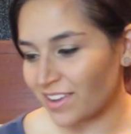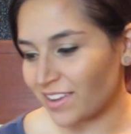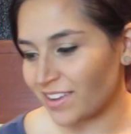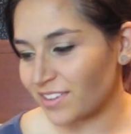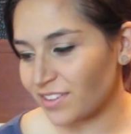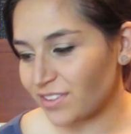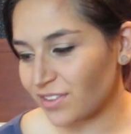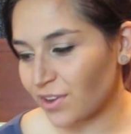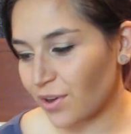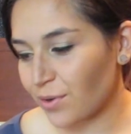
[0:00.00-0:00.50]

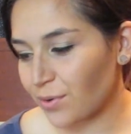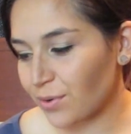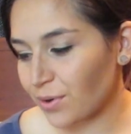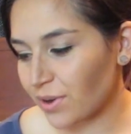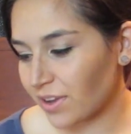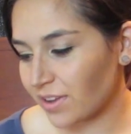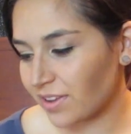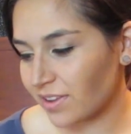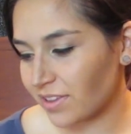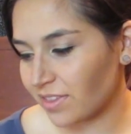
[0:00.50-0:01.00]
So
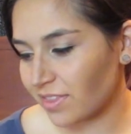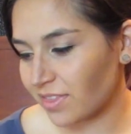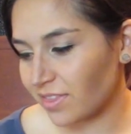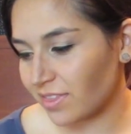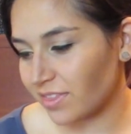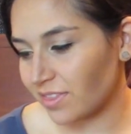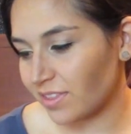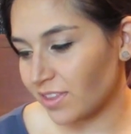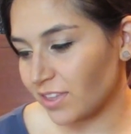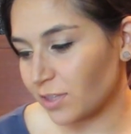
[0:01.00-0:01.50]

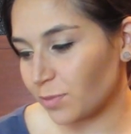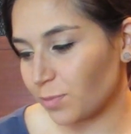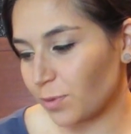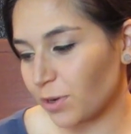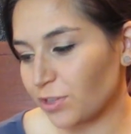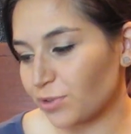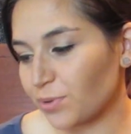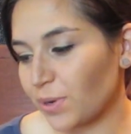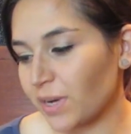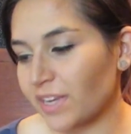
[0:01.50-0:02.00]
this
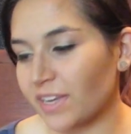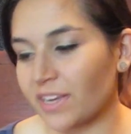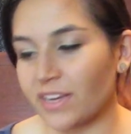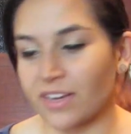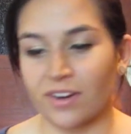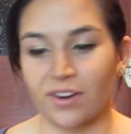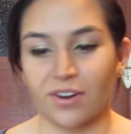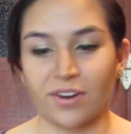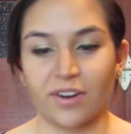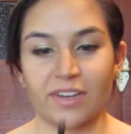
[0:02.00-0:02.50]
brush right
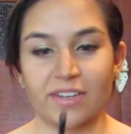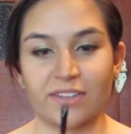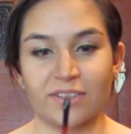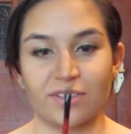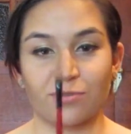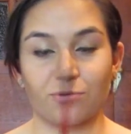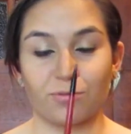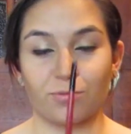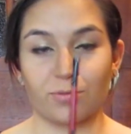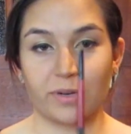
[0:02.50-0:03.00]
here
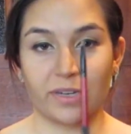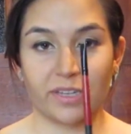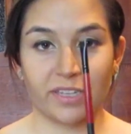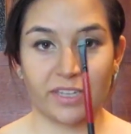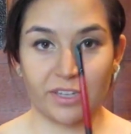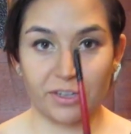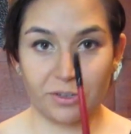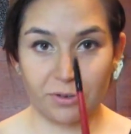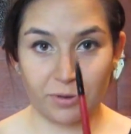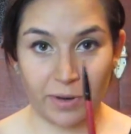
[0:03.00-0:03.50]
is
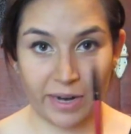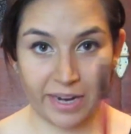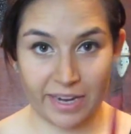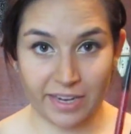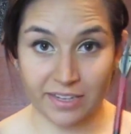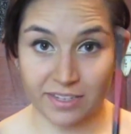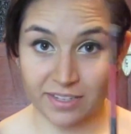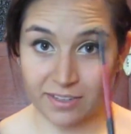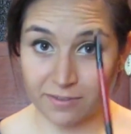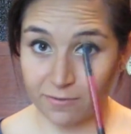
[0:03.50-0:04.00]
really
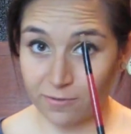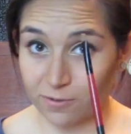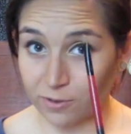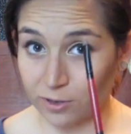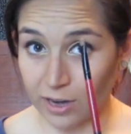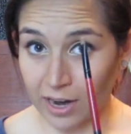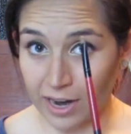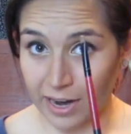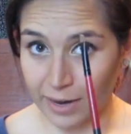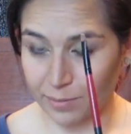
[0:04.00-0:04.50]
great
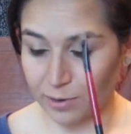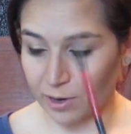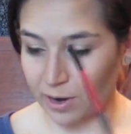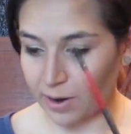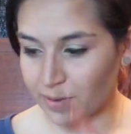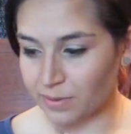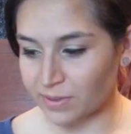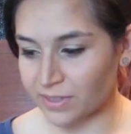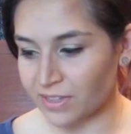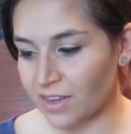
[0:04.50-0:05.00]
for
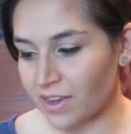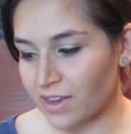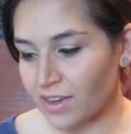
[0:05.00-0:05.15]
eyebrows.